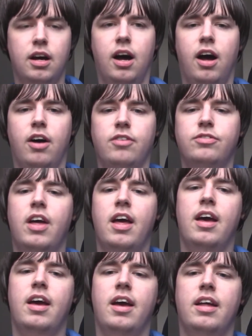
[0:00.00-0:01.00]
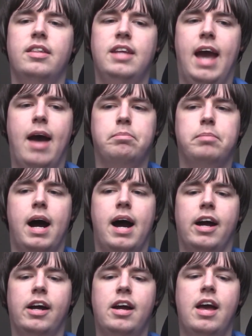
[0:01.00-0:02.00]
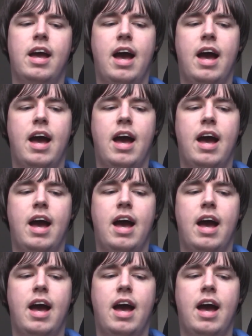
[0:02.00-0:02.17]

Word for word: of the Empire.